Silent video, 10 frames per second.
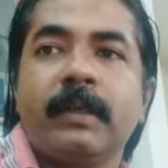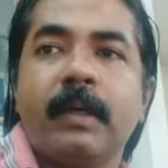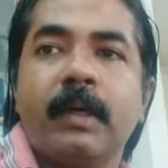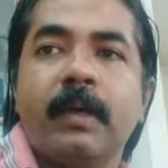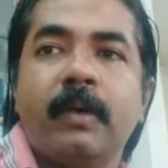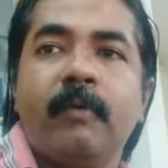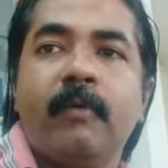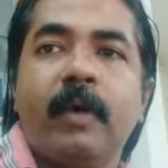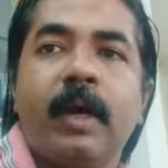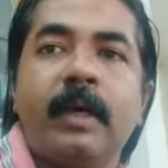
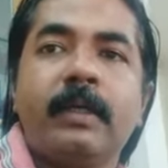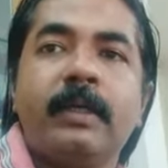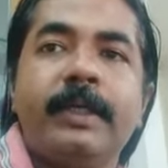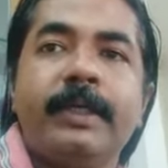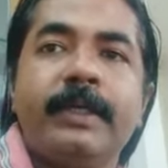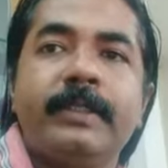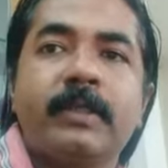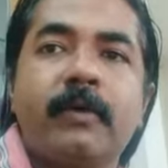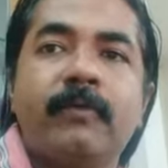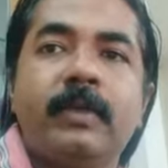are the deities
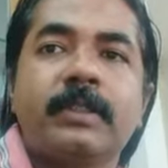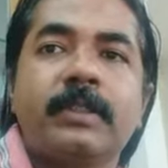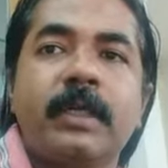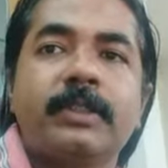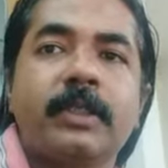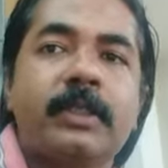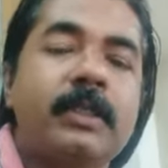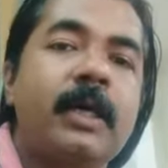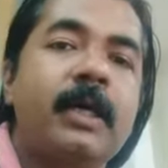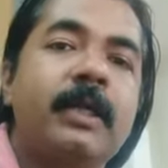of this nakshatra.